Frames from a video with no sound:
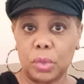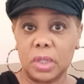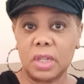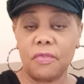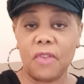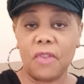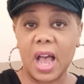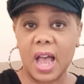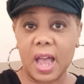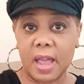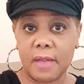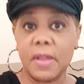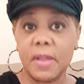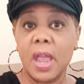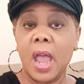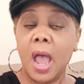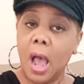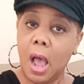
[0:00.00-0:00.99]

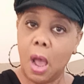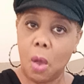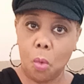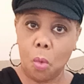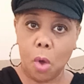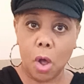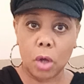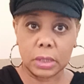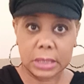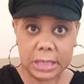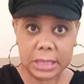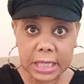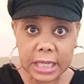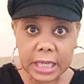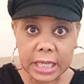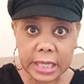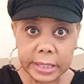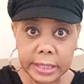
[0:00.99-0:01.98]
I walked
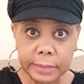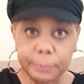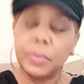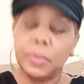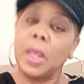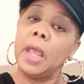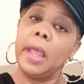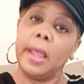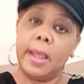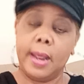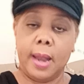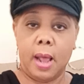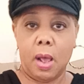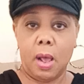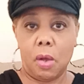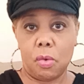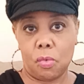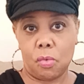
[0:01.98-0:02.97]
in and I
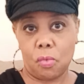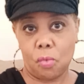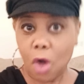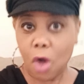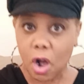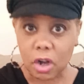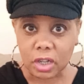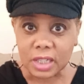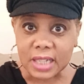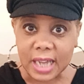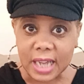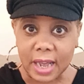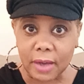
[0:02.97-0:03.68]
walked out.